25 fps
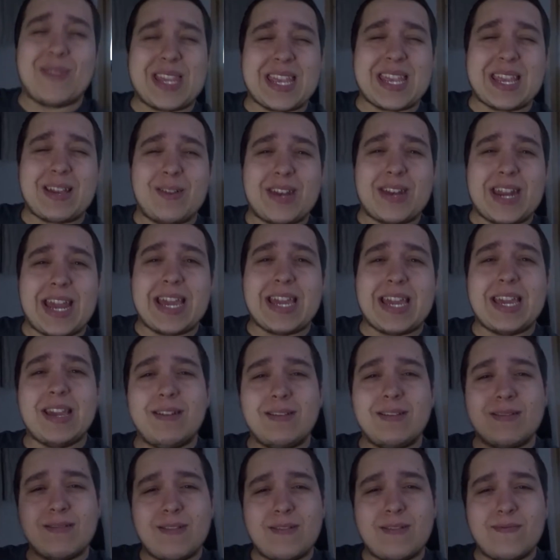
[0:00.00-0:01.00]
single day
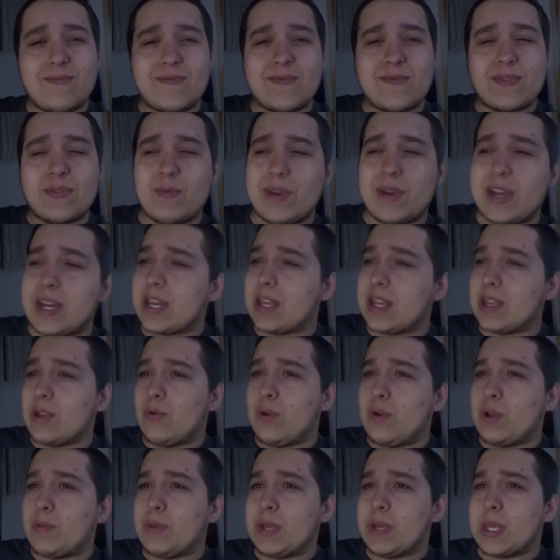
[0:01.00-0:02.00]
of the week is
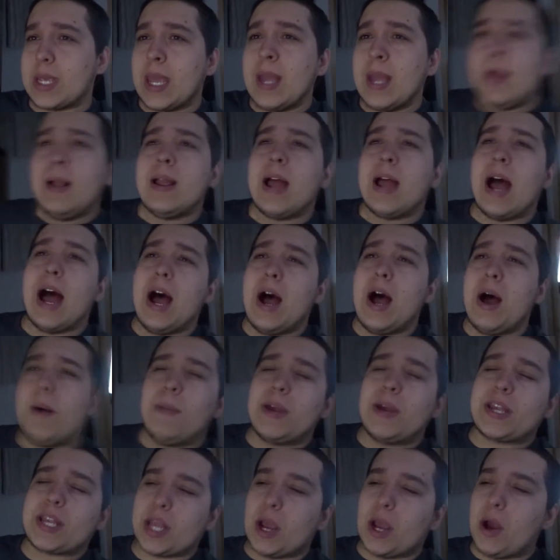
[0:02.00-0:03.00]
always busy. So
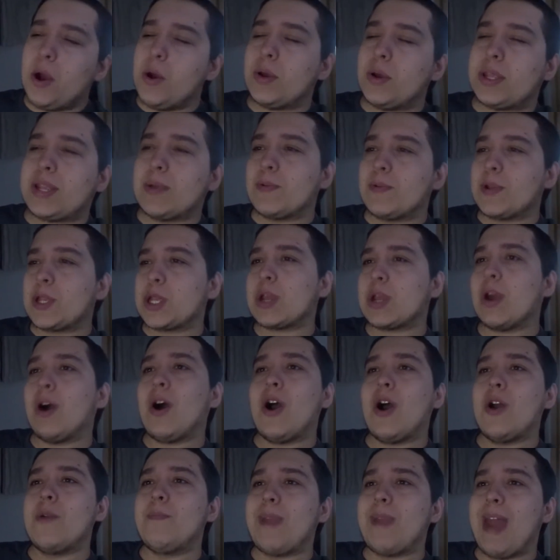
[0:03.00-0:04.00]
we just got
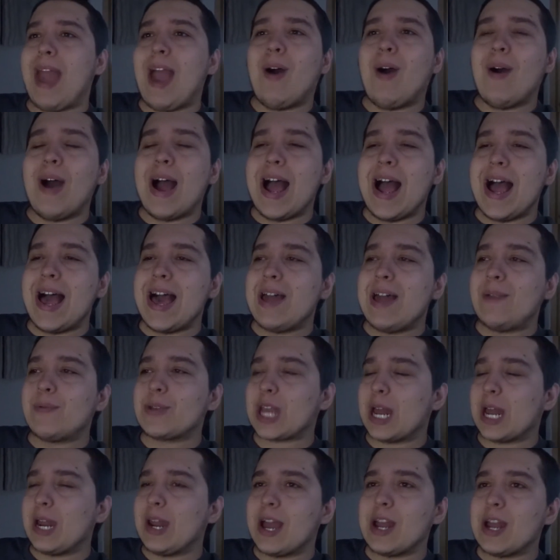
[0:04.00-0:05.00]
home now and we just
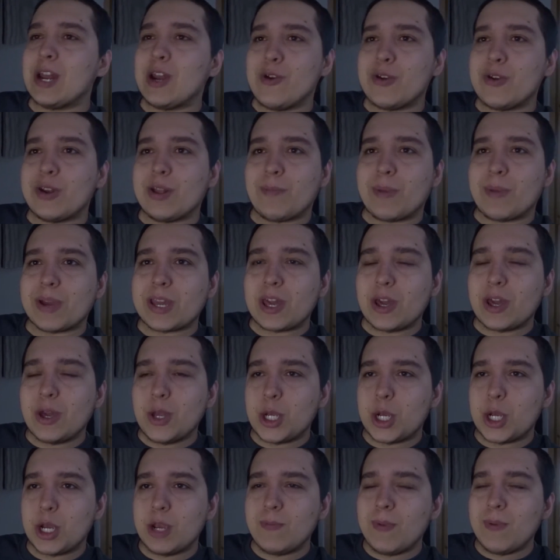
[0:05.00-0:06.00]
got like loading up my
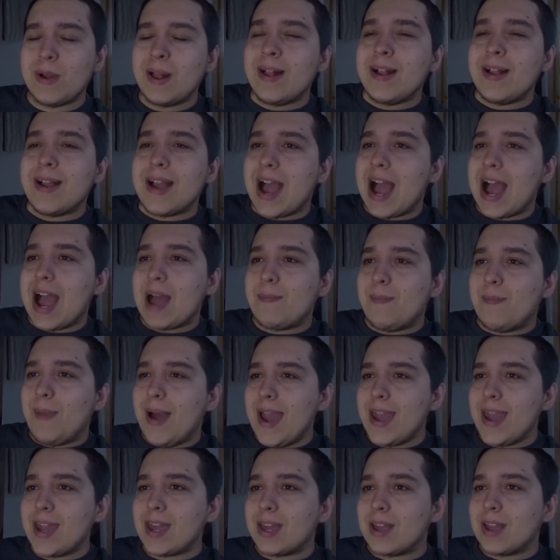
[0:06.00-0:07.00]
YouTube. And
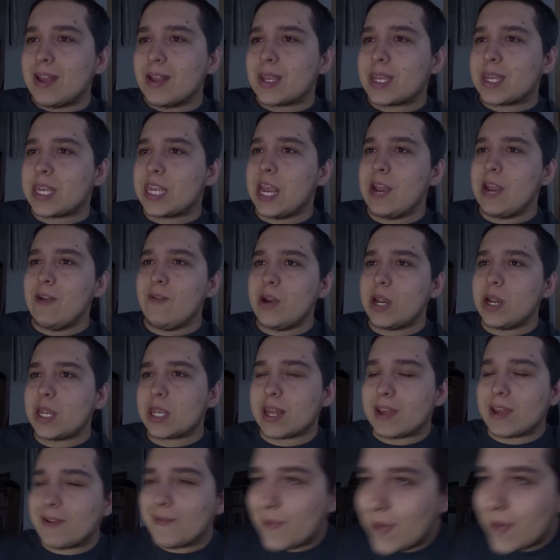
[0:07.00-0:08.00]
mate,
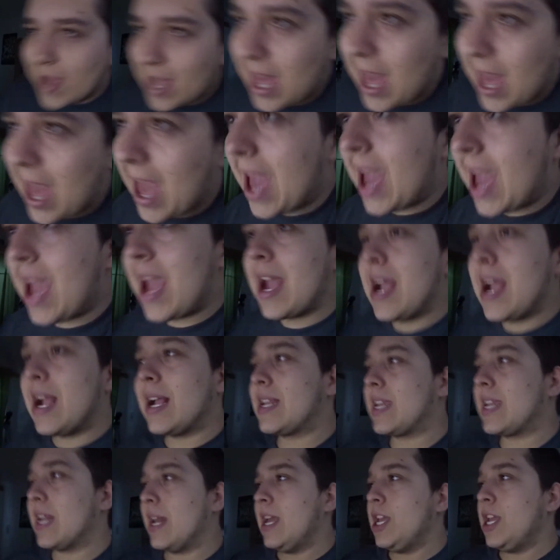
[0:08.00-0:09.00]
seriously, today's
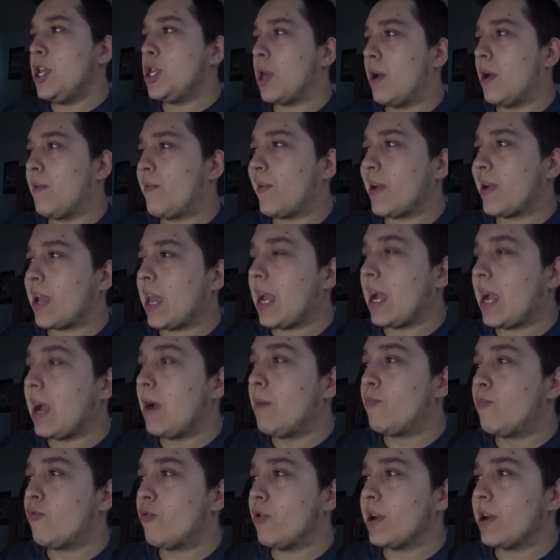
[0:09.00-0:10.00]
a
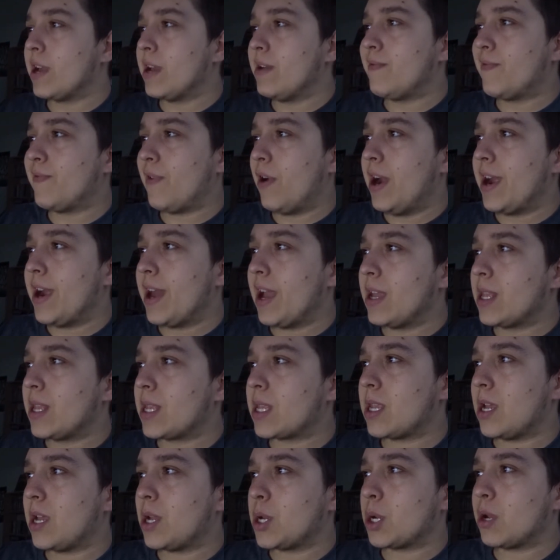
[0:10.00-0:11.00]
freaking brilliant Friday. It's
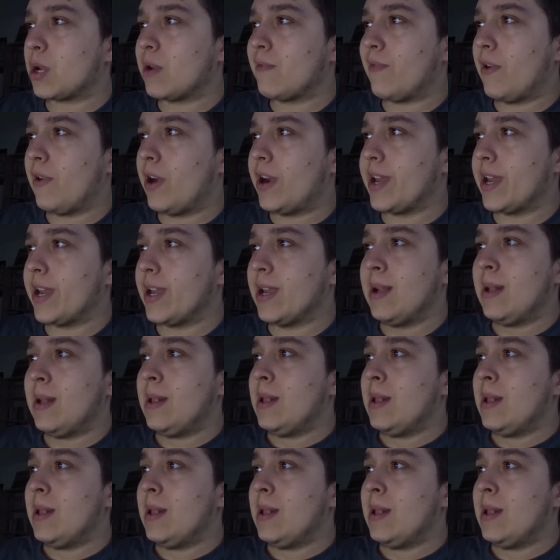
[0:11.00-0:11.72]
such a good Friday